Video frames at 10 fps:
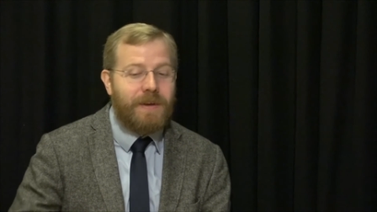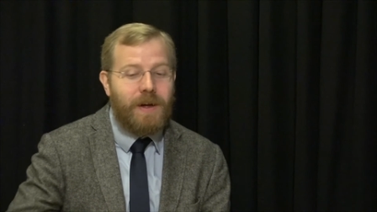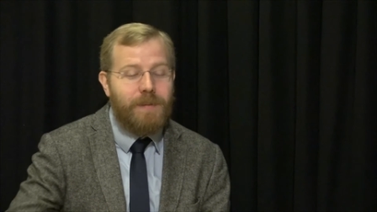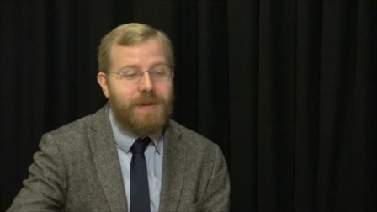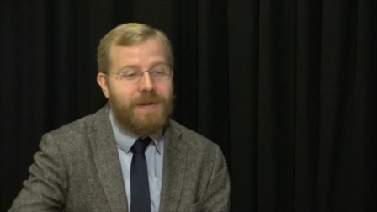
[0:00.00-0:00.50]

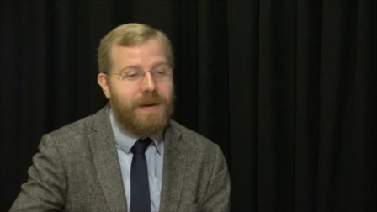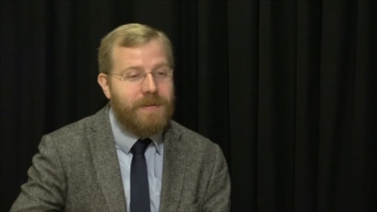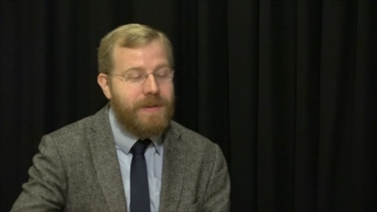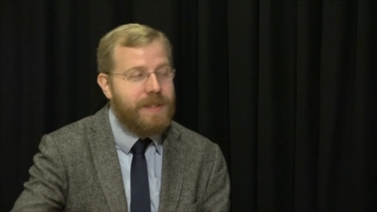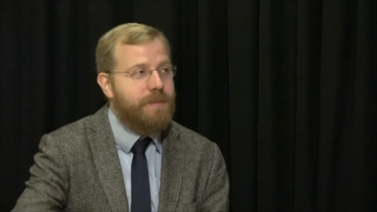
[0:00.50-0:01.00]
copy
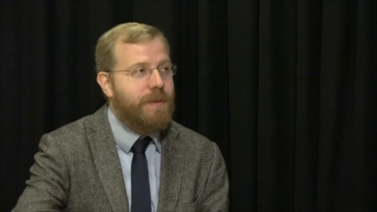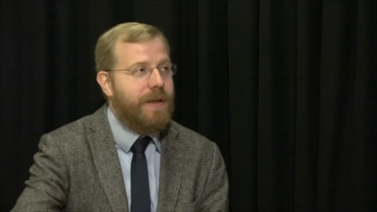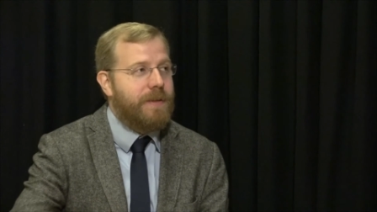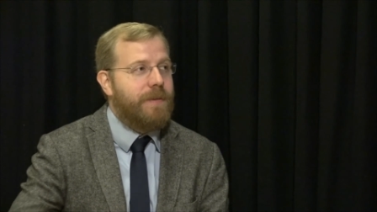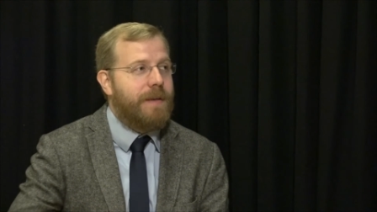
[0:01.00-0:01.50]
down this
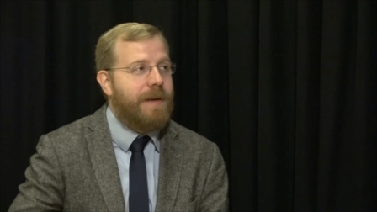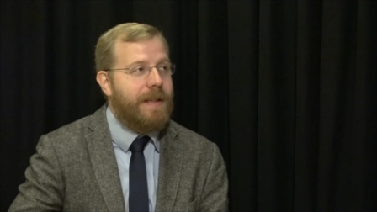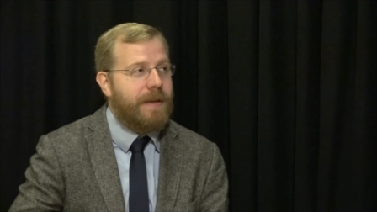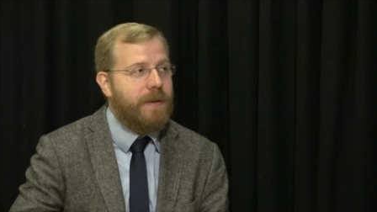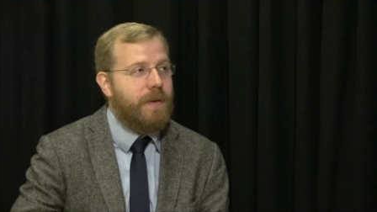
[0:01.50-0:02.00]
part while,
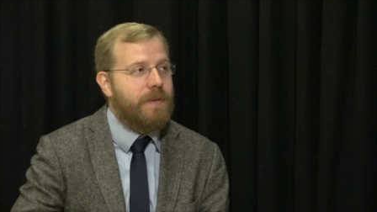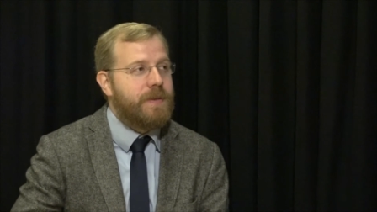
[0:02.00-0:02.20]
while I go.